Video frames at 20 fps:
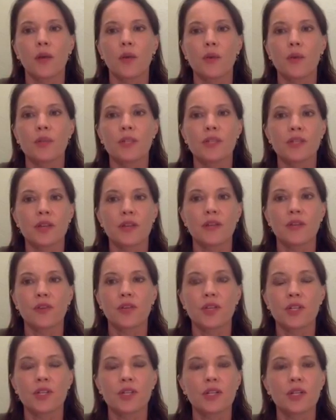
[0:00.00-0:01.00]
women's
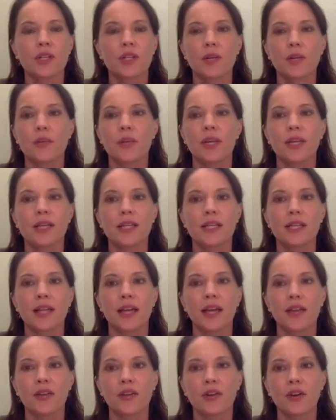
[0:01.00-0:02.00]
suffrage committee
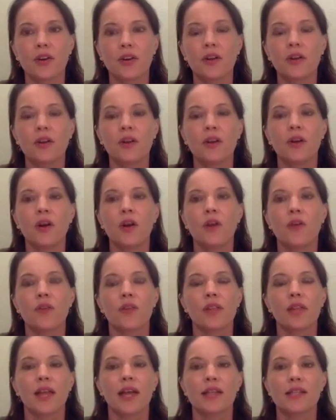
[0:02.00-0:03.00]
together over
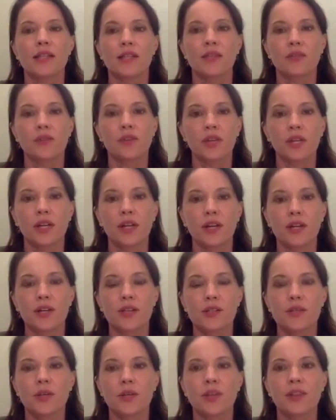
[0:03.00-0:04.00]
the last several
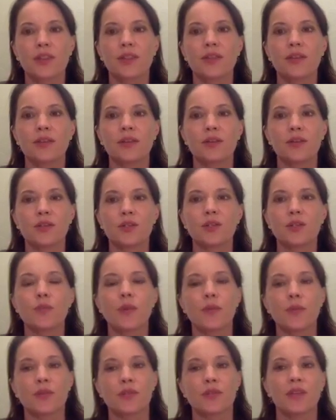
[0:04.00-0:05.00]
years with 2
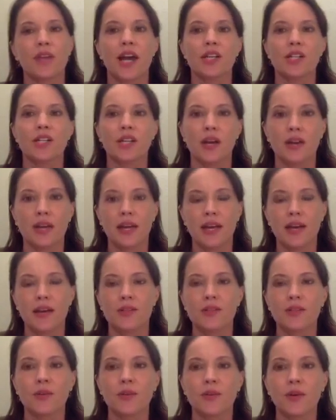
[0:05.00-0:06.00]
members of Cache County
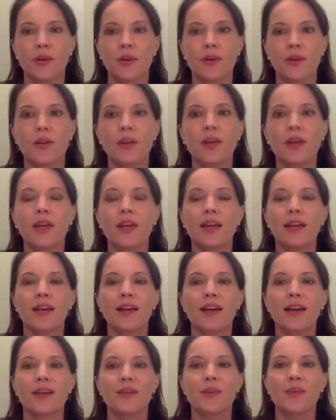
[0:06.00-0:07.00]
Council who are
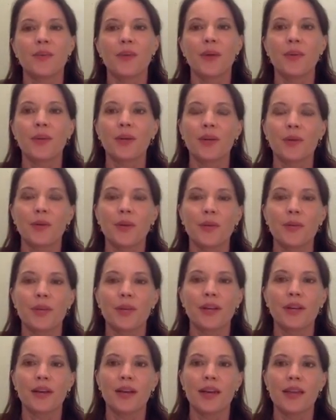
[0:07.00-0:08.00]
Republican
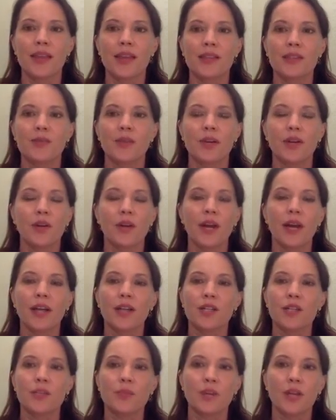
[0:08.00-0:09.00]
women, and that's been a great
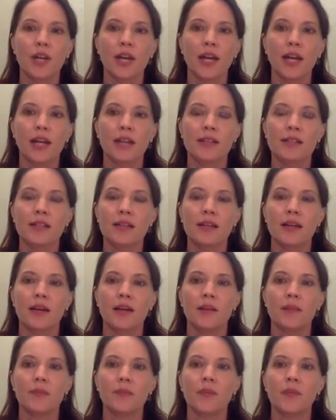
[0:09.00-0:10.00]
experience.
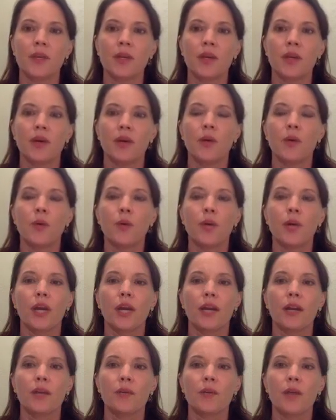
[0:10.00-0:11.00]

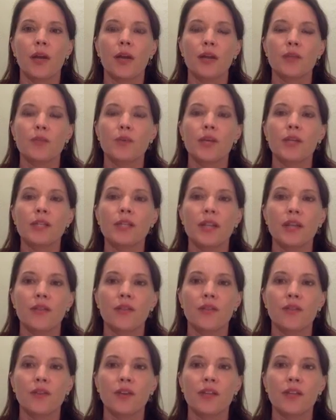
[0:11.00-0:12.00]
Working as president of
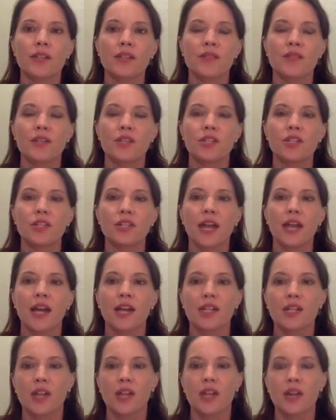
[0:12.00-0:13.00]
the Friends of the
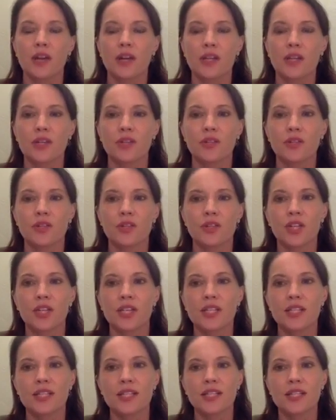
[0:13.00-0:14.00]
Cache County Children's
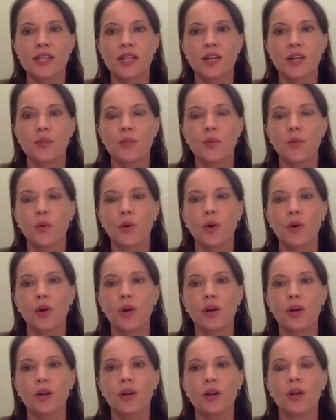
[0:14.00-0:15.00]
Justice Center board,